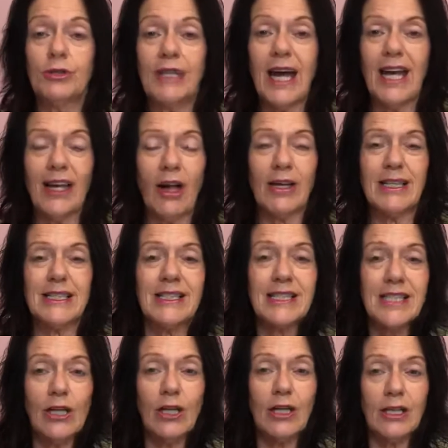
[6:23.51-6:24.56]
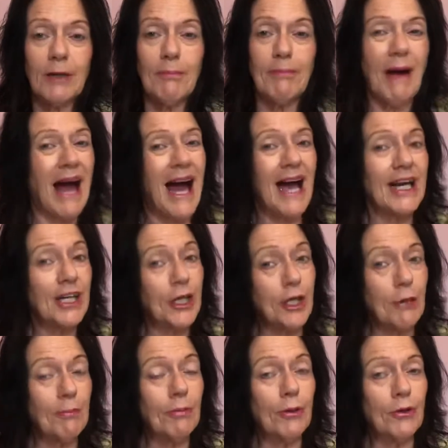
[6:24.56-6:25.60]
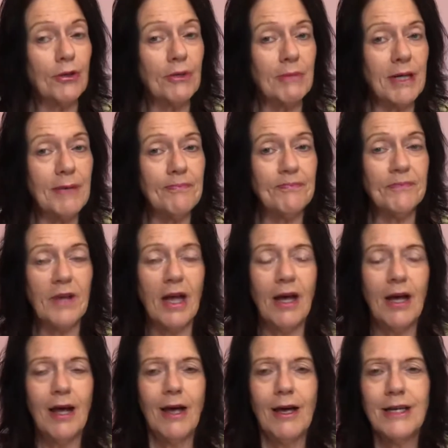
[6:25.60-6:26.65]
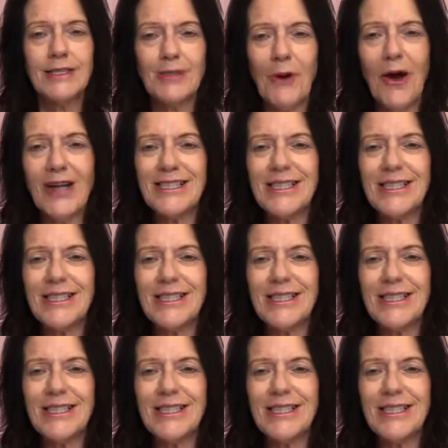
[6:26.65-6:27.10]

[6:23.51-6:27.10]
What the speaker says: get like a silk bag you can put them in. So I